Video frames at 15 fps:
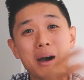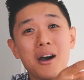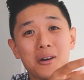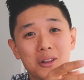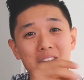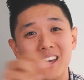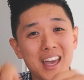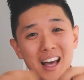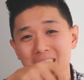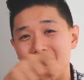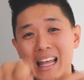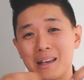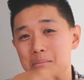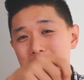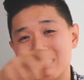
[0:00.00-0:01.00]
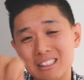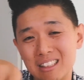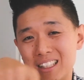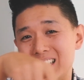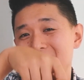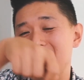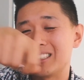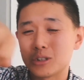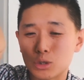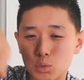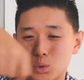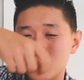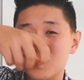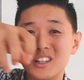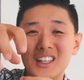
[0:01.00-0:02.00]
both, okay? I like mix it,
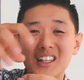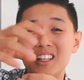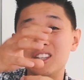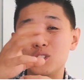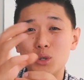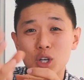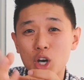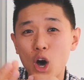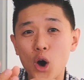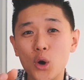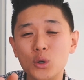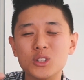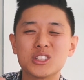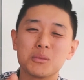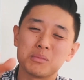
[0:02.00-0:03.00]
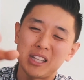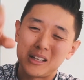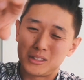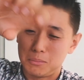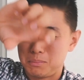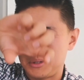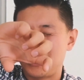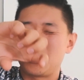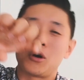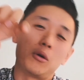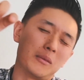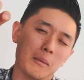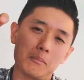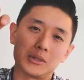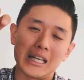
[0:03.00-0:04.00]
swirl it into a cone. Sometimes I put the
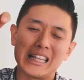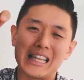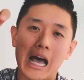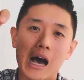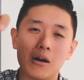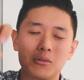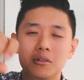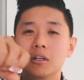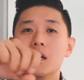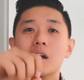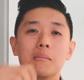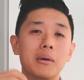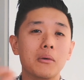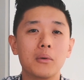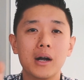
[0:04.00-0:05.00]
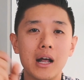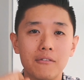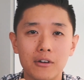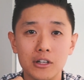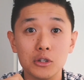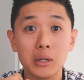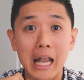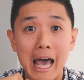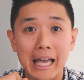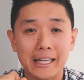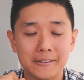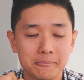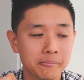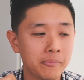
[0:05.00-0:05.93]
cone upside down, but whatever you like.